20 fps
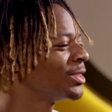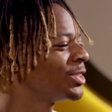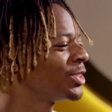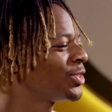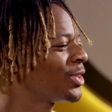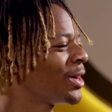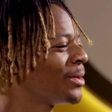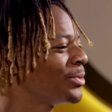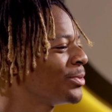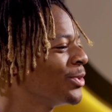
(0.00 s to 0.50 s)
is
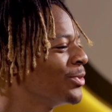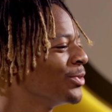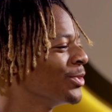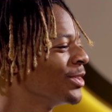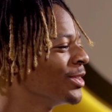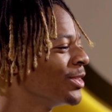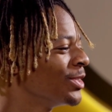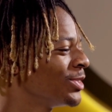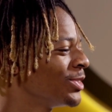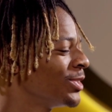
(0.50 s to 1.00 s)
strapped over
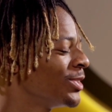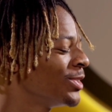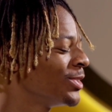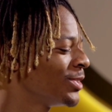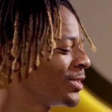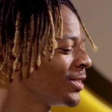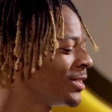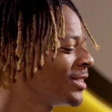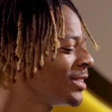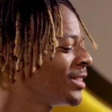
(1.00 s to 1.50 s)
here, so
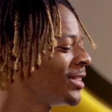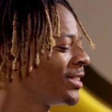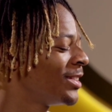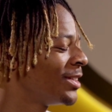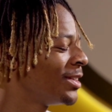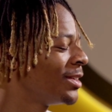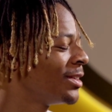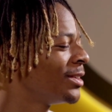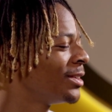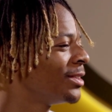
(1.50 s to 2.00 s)

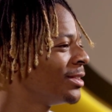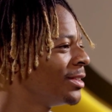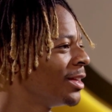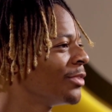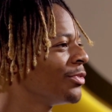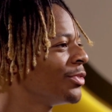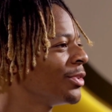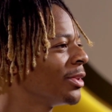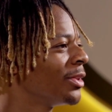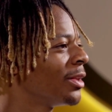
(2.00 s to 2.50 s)

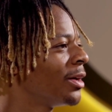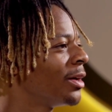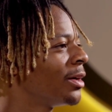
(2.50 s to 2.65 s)
definitely